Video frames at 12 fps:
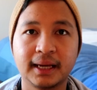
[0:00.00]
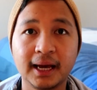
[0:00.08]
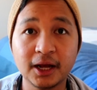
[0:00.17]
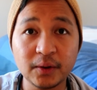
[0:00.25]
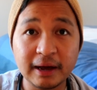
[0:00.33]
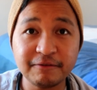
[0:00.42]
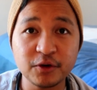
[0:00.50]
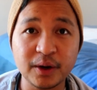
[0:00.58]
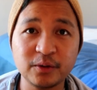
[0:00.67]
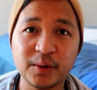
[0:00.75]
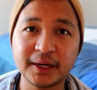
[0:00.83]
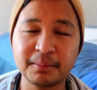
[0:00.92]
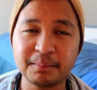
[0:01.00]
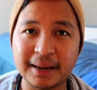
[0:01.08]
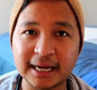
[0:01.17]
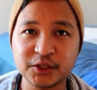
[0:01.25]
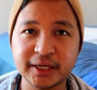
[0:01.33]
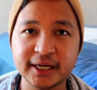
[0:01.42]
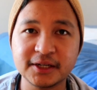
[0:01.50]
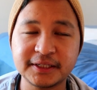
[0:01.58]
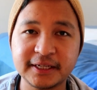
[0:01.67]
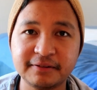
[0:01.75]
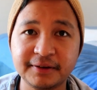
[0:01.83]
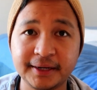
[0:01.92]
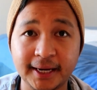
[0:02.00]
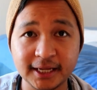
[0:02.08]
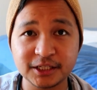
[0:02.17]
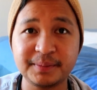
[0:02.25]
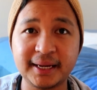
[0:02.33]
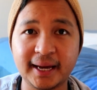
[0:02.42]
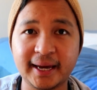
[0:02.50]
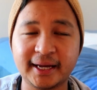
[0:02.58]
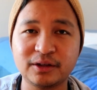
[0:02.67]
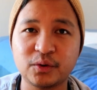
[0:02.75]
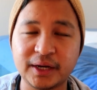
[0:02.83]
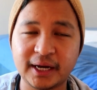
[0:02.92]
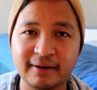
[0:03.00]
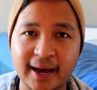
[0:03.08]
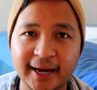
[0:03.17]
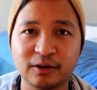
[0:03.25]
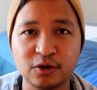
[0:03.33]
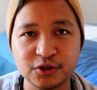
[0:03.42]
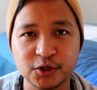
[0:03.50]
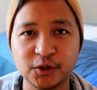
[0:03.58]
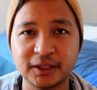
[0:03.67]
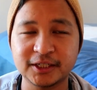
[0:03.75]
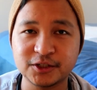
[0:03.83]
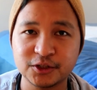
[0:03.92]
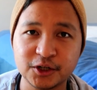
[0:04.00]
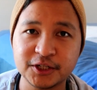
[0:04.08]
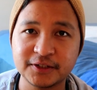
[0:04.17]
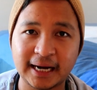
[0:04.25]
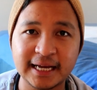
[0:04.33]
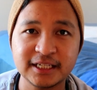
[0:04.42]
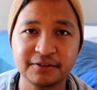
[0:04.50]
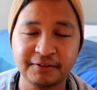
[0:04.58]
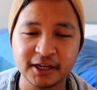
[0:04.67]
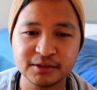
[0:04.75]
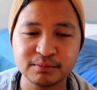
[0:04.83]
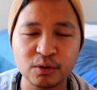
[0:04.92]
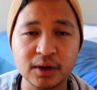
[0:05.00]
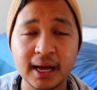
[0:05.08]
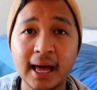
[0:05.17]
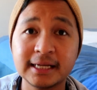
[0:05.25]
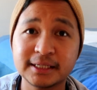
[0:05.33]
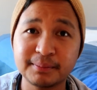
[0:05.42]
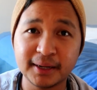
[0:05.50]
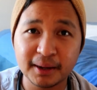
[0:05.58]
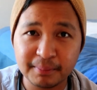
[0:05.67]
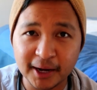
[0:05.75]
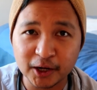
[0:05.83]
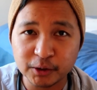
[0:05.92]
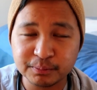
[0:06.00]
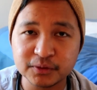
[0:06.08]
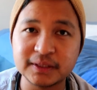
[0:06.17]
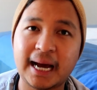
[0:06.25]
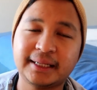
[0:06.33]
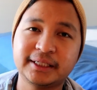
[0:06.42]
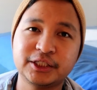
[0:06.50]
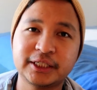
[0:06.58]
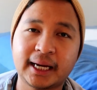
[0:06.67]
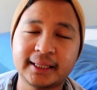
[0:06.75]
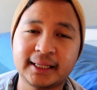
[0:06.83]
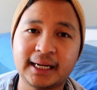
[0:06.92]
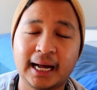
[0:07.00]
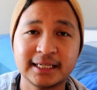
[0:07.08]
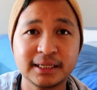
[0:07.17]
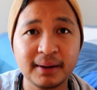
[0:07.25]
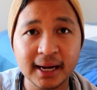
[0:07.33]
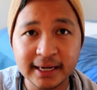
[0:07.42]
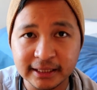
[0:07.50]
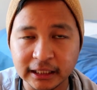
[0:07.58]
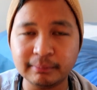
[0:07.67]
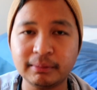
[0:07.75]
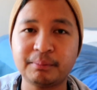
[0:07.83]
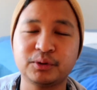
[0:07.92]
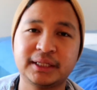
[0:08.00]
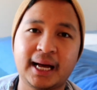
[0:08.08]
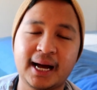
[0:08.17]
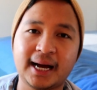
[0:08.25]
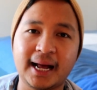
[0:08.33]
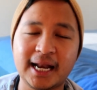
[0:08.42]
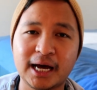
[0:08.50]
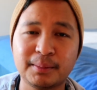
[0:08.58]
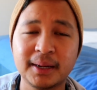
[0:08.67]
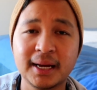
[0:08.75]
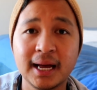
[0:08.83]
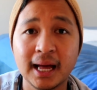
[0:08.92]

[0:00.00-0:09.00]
Hello everyone, welcome back to Giggle TV. It's me again, Kuya Ryan, also known as Nurse Ryan sa Facebook. Sa mga bago po sa ating channel, at sa mga hindi pa po nakakaalam,